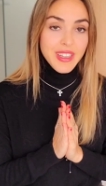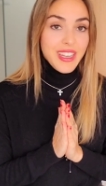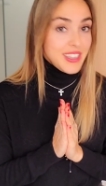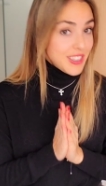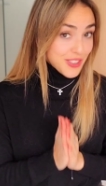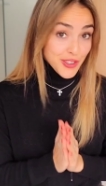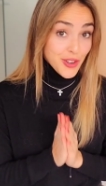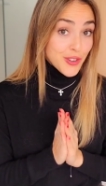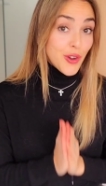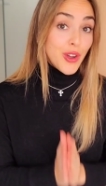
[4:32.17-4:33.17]
it is
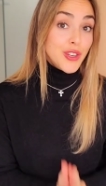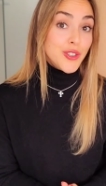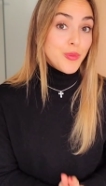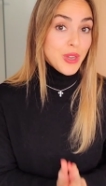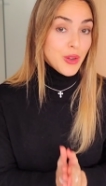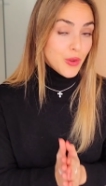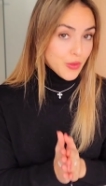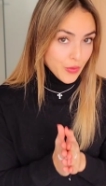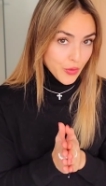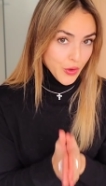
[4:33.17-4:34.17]
not going to be good
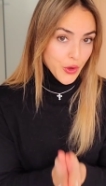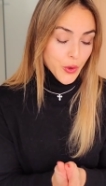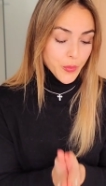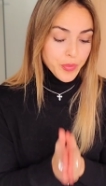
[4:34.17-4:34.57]
for you